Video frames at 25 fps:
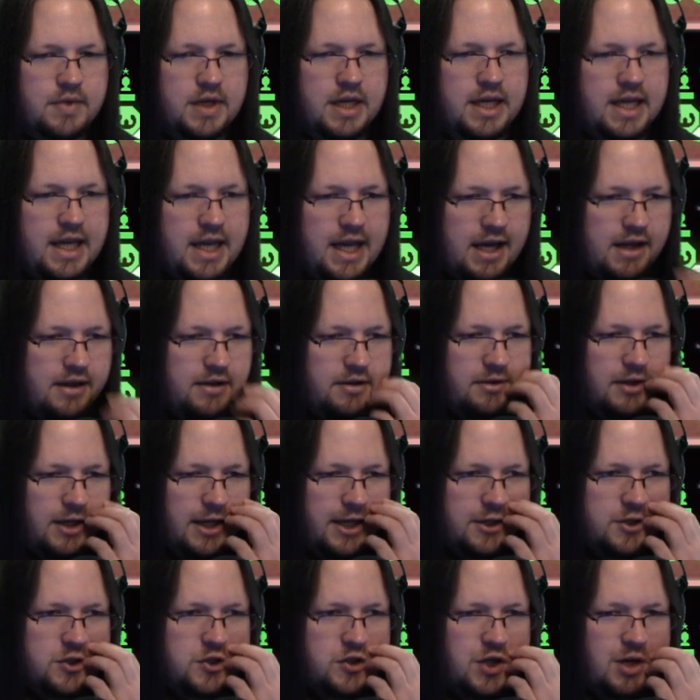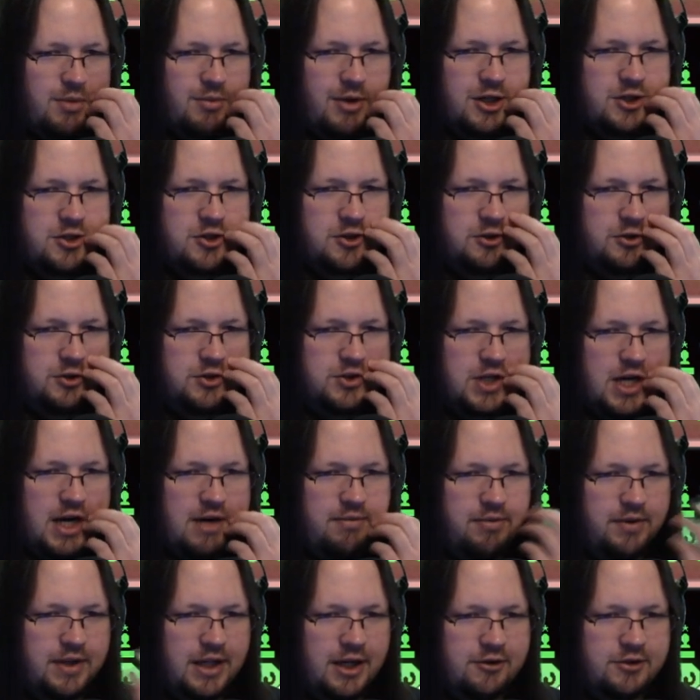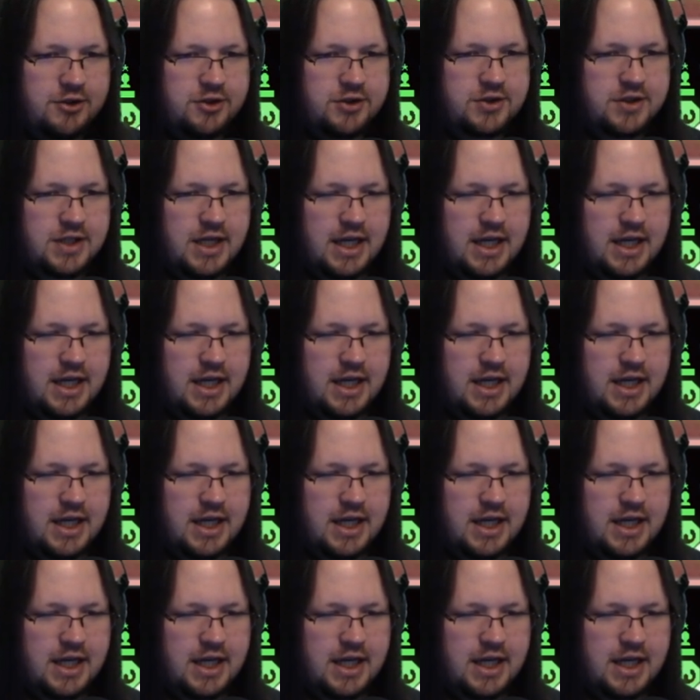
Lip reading: I can't, like, shut my shields off without just